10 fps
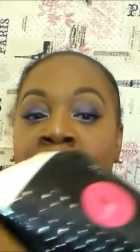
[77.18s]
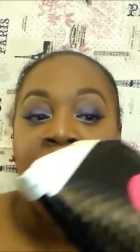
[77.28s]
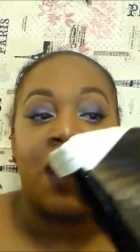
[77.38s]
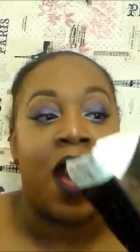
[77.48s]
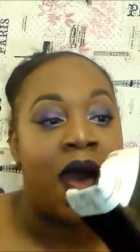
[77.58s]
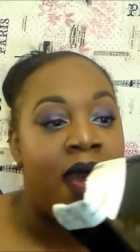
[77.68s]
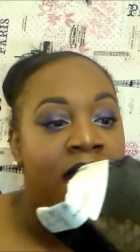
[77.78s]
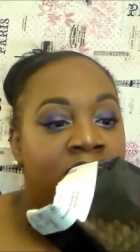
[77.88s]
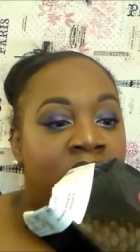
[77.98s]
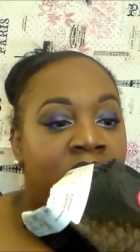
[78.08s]

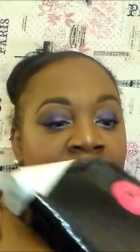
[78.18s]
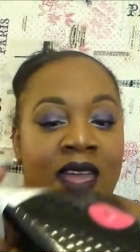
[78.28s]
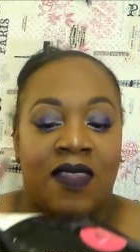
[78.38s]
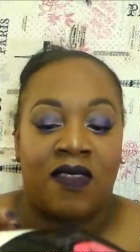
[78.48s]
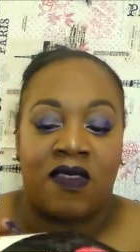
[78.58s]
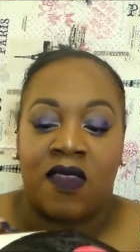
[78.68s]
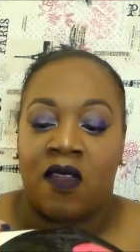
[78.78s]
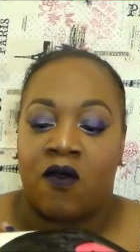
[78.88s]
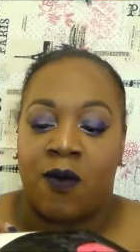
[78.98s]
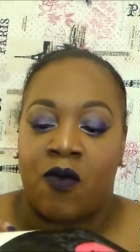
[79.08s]
because it gets
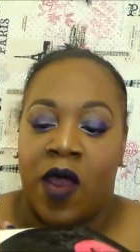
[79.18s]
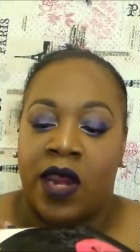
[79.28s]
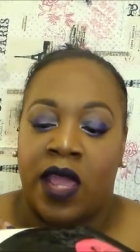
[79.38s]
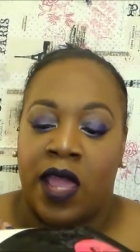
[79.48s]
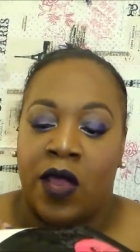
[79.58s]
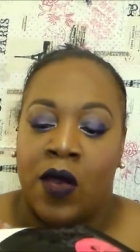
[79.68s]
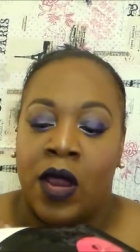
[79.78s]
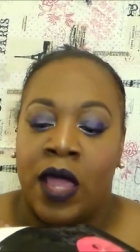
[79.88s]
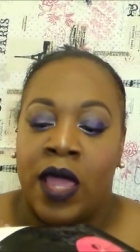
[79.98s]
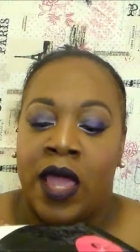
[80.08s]
sent from right
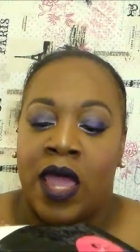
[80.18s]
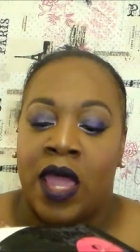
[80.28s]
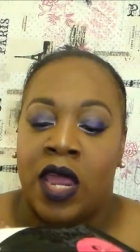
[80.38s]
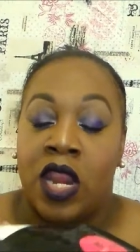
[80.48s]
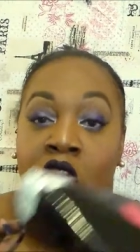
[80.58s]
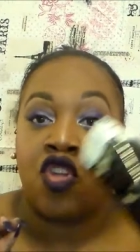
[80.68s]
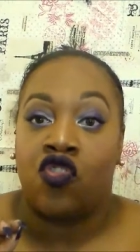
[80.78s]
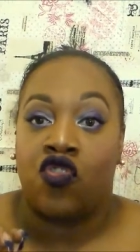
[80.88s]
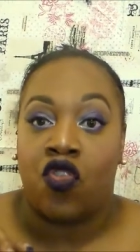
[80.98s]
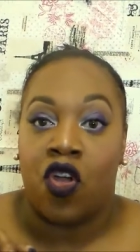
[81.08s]
here in
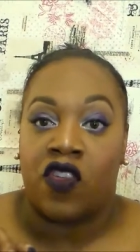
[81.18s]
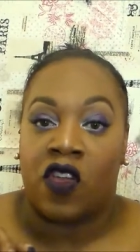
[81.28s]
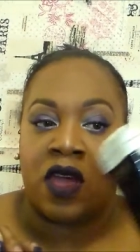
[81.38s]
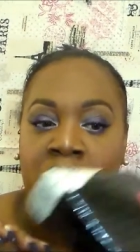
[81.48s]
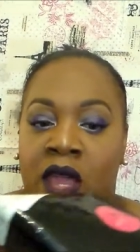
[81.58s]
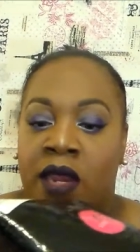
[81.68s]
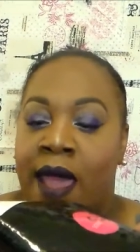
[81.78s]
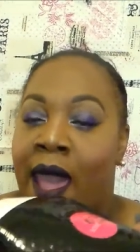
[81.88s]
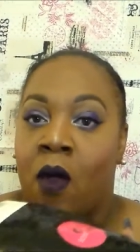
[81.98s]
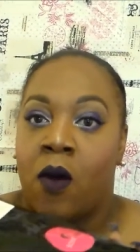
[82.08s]
Georgia, in
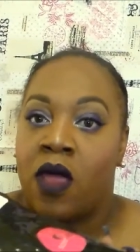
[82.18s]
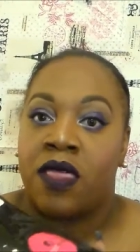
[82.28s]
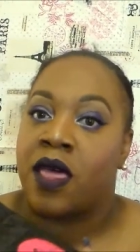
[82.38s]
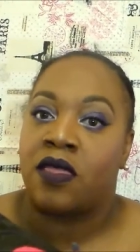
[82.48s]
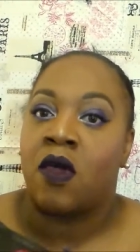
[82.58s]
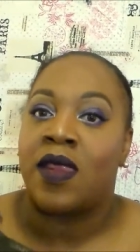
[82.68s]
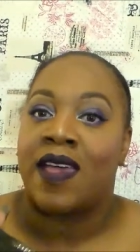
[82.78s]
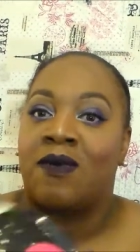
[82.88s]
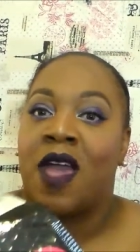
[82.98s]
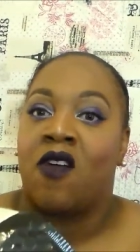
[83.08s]
Acworth. Don't
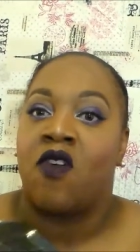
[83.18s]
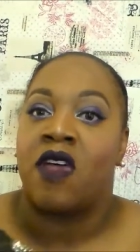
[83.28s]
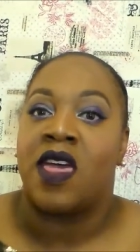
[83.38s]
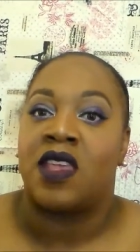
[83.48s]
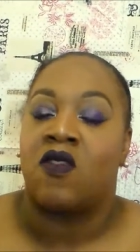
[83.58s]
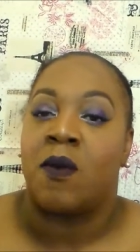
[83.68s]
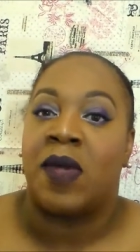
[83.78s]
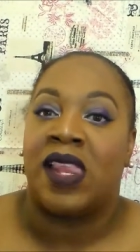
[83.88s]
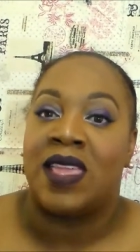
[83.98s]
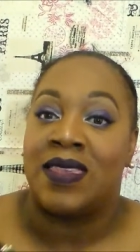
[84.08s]
ask me how far that is
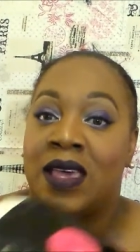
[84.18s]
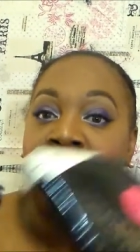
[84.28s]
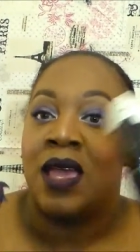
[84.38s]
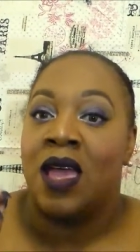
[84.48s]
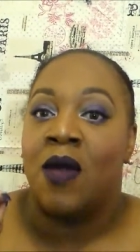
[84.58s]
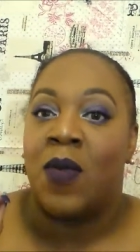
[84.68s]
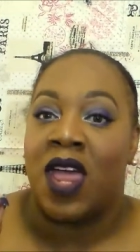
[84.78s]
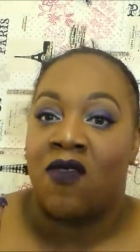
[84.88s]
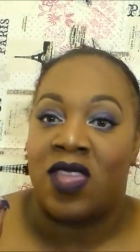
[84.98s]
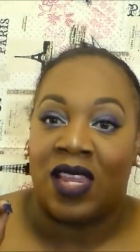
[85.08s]
from Atlanta,
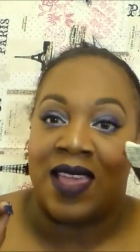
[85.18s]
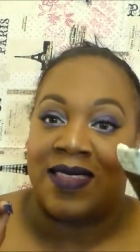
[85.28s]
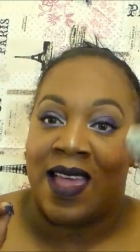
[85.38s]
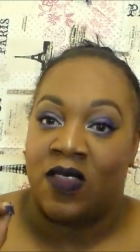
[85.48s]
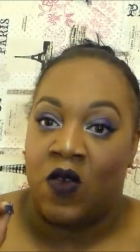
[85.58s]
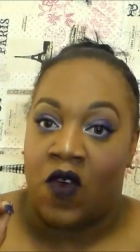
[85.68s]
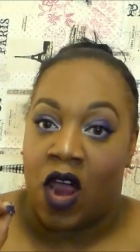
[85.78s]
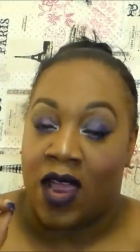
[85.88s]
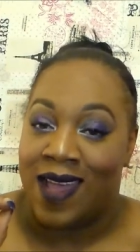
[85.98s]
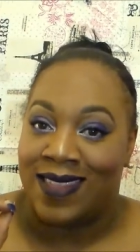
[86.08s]
but evidently it's not too
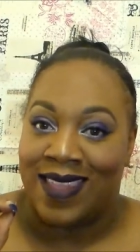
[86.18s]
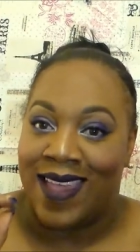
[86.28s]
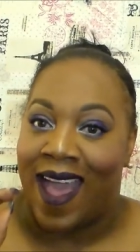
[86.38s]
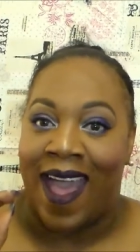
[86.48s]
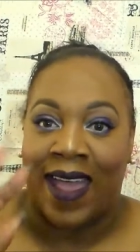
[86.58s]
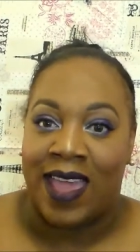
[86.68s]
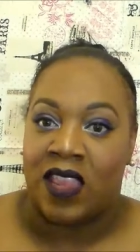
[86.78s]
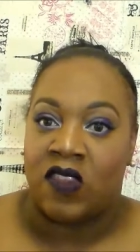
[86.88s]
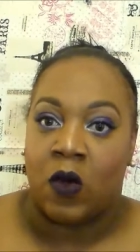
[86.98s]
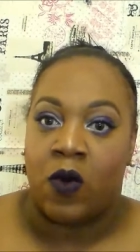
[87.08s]
far because I
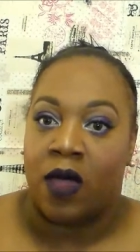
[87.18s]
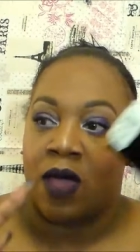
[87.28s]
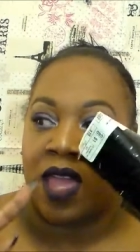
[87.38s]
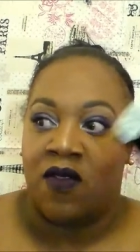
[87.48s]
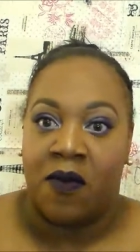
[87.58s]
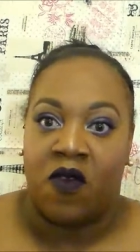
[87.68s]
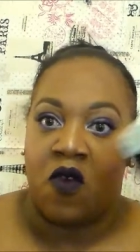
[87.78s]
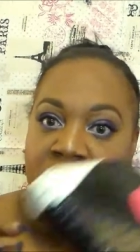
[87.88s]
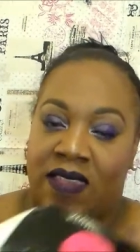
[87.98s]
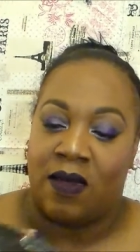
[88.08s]
get it so quick even
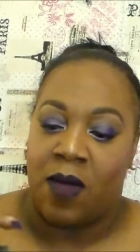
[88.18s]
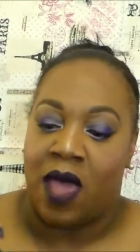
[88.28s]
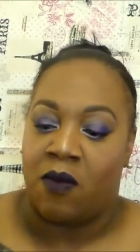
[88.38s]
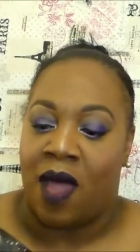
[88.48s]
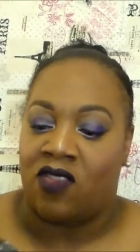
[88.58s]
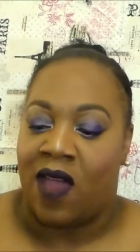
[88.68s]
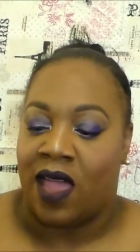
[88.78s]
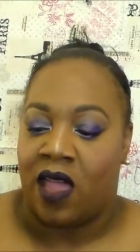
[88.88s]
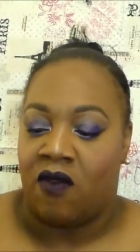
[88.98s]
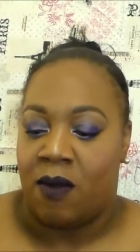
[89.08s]
before they send me out my
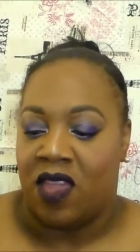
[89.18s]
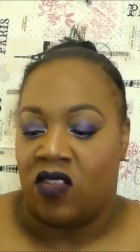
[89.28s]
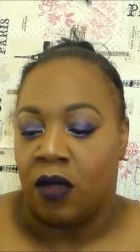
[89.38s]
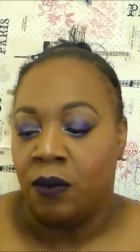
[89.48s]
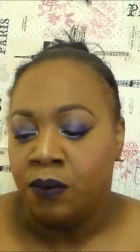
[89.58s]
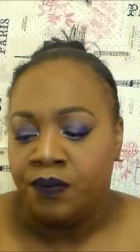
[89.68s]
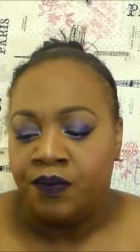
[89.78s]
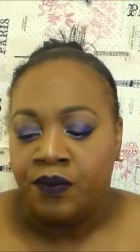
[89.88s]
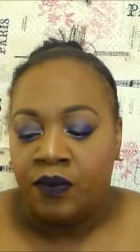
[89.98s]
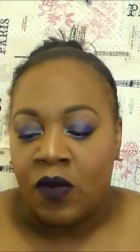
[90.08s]
tracking information.
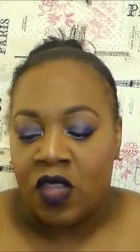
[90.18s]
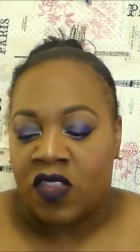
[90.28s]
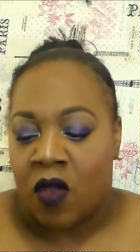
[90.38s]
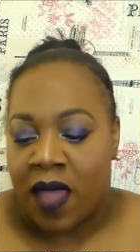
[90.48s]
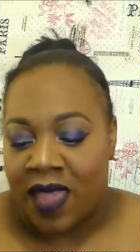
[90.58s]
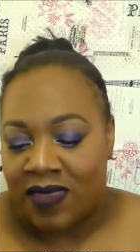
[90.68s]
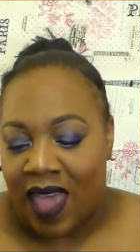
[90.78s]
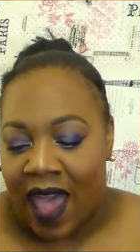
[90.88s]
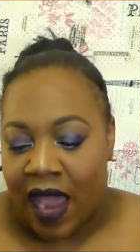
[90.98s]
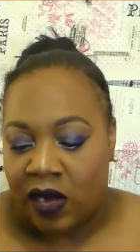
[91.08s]
So
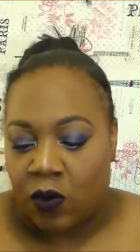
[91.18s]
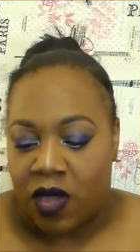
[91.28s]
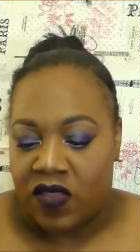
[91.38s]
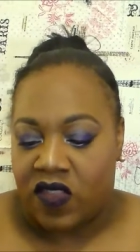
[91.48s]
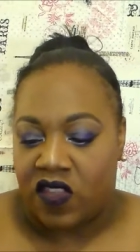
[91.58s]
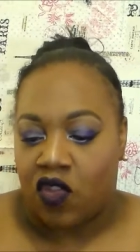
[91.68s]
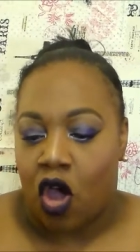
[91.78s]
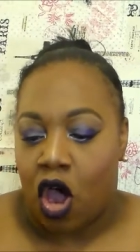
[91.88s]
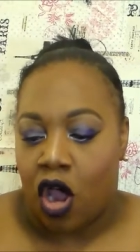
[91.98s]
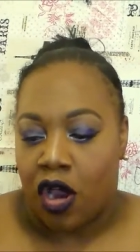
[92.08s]
inside was this
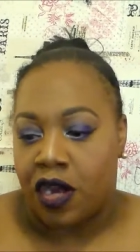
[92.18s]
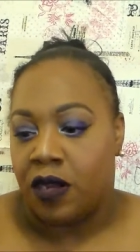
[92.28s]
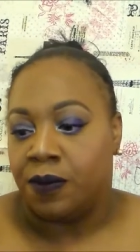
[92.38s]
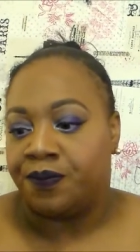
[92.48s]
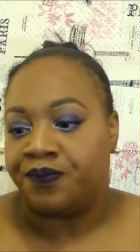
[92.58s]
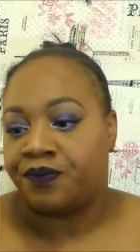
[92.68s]
card.